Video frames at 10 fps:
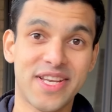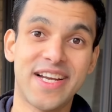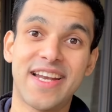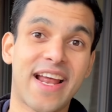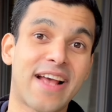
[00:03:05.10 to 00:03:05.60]

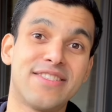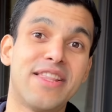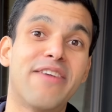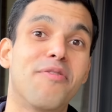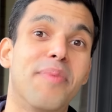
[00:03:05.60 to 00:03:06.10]
intake has
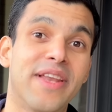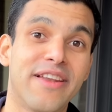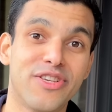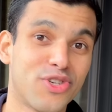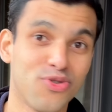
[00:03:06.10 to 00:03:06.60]
never been an
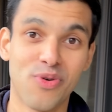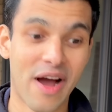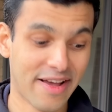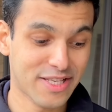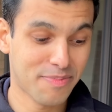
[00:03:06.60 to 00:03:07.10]
issue,
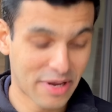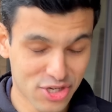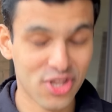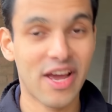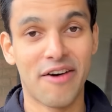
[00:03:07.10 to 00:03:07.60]

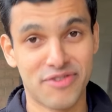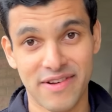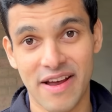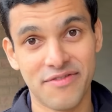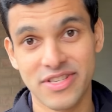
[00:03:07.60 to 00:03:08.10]
especially after
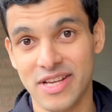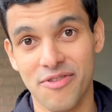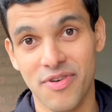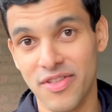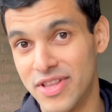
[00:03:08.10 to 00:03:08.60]
I've
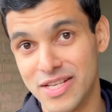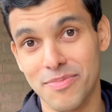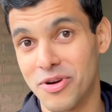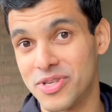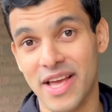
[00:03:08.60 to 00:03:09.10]
discovered this,
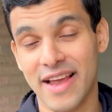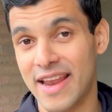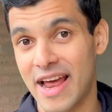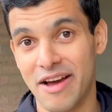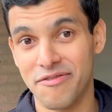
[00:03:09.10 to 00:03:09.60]
because I can
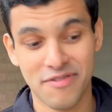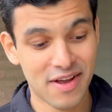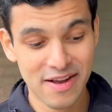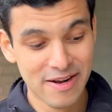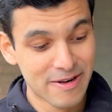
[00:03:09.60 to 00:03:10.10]

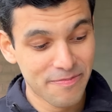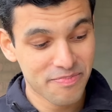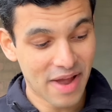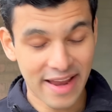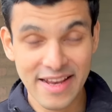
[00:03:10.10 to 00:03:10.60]

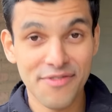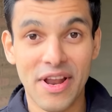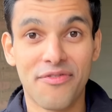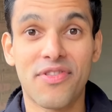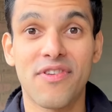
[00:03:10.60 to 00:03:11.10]
even
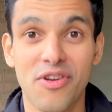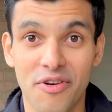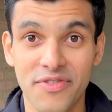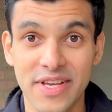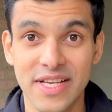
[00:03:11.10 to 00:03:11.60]
have three
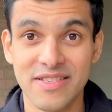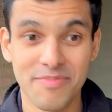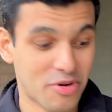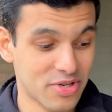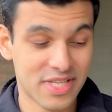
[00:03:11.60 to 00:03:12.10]
of these,
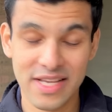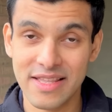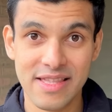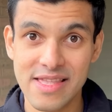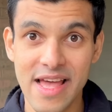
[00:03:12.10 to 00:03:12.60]
because
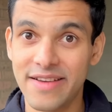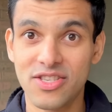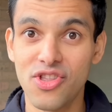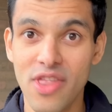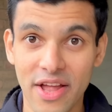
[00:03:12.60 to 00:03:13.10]
there's
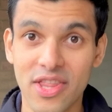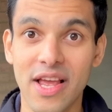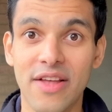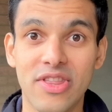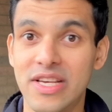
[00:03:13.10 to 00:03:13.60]

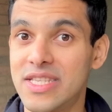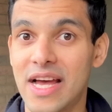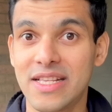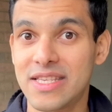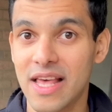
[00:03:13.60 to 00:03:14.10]
nothing in this
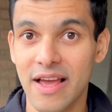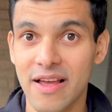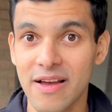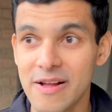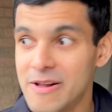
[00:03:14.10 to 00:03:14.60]
that's like,